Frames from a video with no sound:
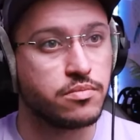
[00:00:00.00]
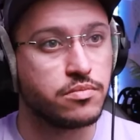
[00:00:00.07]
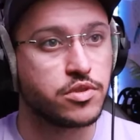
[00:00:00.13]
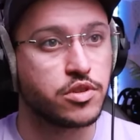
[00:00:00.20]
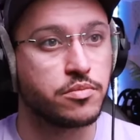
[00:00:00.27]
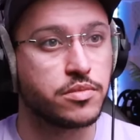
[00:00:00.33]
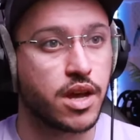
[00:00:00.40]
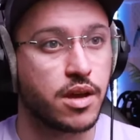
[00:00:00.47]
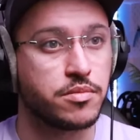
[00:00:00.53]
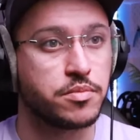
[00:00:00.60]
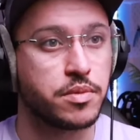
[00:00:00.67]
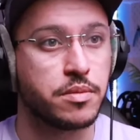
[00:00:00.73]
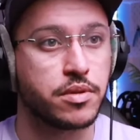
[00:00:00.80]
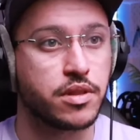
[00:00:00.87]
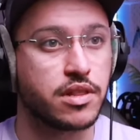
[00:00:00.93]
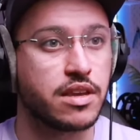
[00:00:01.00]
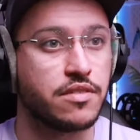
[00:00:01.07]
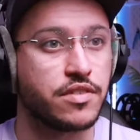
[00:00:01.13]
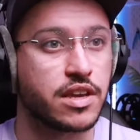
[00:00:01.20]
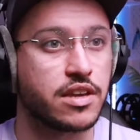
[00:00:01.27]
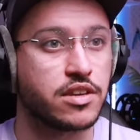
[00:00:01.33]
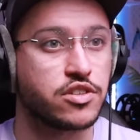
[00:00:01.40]
Sometimes people are
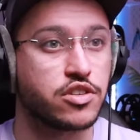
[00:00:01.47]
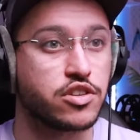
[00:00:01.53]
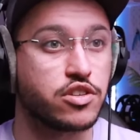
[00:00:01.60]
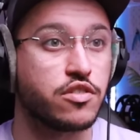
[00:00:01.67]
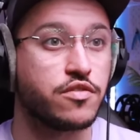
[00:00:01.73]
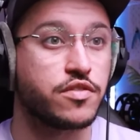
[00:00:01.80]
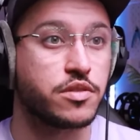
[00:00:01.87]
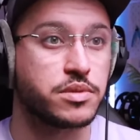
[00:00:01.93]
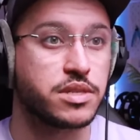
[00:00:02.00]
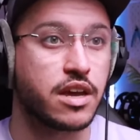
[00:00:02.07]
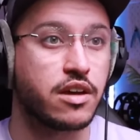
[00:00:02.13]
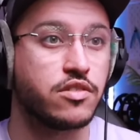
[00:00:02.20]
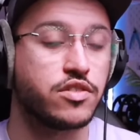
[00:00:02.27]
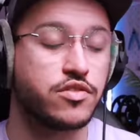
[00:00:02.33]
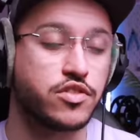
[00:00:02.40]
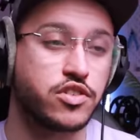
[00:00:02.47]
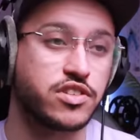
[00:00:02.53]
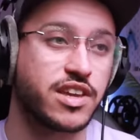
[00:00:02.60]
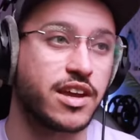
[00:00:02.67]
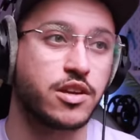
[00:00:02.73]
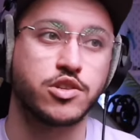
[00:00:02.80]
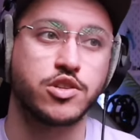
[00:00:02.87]
leaving it as a to-do for themselves, of just
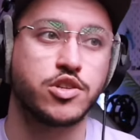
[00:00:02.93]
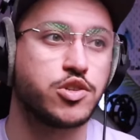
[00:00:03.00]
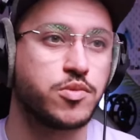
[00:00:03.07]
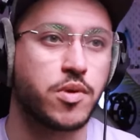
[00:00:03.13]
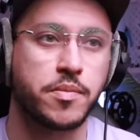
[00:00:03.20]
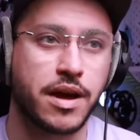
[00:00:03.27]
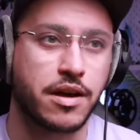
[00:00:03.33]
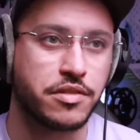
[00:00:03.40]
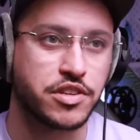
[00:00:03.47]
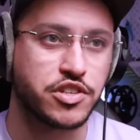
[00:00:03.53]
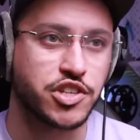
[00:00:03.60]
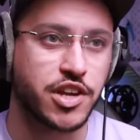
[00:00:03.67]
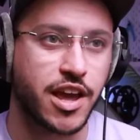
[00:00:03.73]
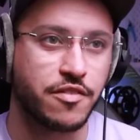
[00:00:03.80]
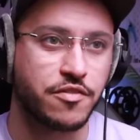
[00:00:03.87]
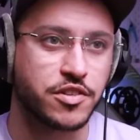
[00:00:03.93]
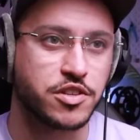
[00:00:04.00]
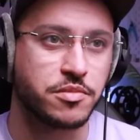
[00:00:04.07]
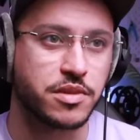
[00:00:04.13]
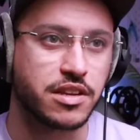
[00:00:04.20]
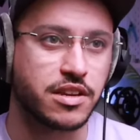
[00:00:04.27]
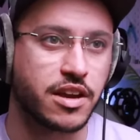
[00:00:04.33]
like swap out this chair for
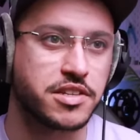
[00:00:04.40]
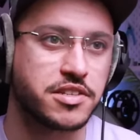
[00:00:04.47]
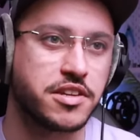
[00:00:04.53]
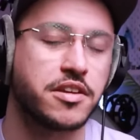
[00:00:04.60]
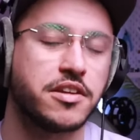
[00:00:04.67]
something nicer.